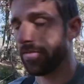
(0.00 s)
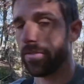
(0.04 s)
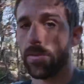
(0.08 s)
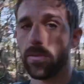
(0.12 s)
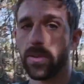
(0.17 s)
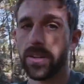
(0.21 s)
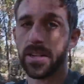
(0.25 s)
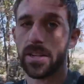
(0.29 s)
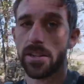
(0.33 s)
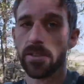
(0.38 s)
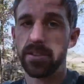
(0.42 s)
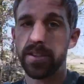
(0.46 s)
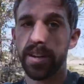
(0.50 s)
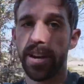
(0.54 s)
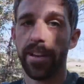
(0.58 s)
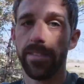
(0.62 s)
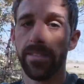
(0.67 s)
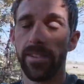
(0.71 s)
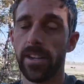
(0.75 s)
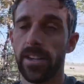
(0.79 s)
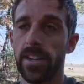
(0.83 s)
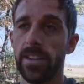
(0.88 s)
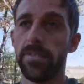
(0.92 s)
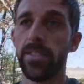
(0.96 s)
you want to go
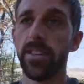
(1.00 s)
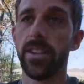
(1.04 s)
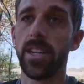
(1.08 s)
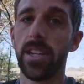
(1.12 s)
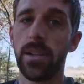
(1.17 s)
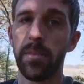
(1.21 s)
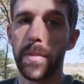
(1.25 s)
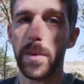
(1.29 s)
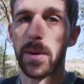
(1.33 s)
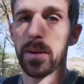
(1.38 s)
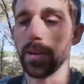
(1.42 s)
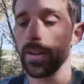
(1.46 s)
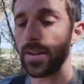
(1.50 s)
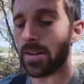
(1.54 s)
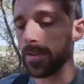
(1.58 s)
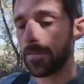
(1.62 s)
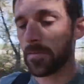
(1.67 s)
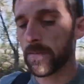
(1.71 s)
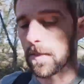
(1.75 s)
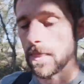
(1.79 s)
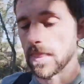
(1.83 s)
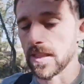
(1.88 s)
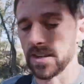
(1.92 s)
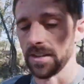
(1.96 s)
diving even deeper,
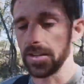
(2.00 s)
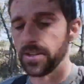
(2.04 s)
they